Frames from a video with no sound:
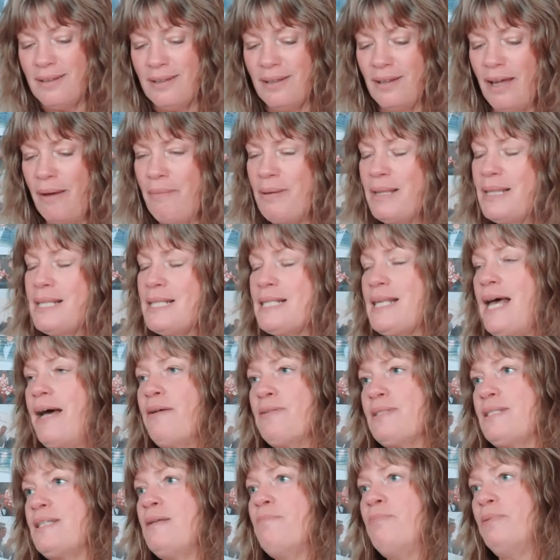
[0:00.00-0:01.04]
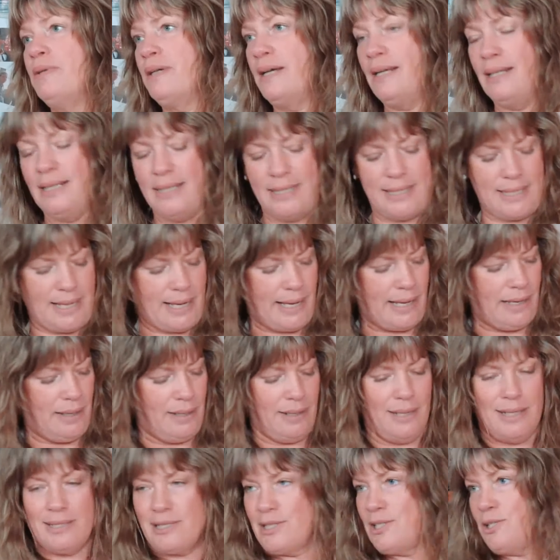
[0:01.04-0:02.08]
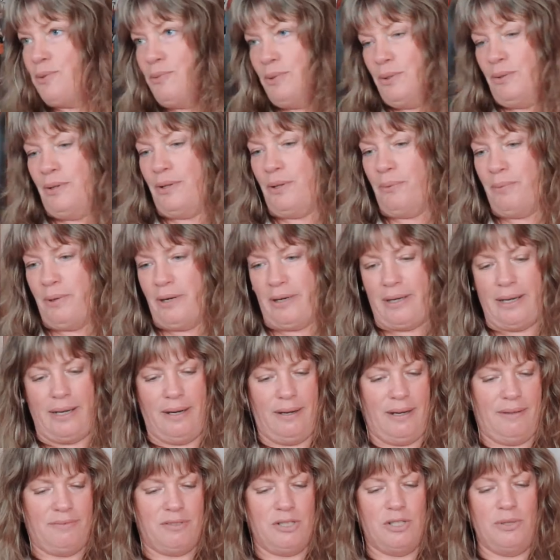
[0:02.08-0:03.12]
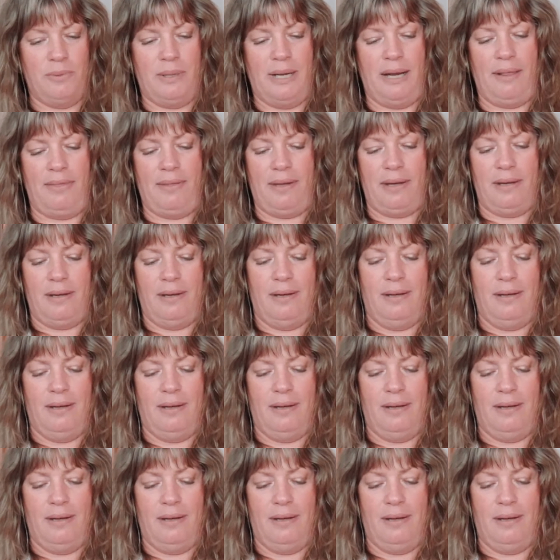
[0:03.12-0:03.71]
I mean, how simple can this get? It's doing all the work. I don't have to do anything.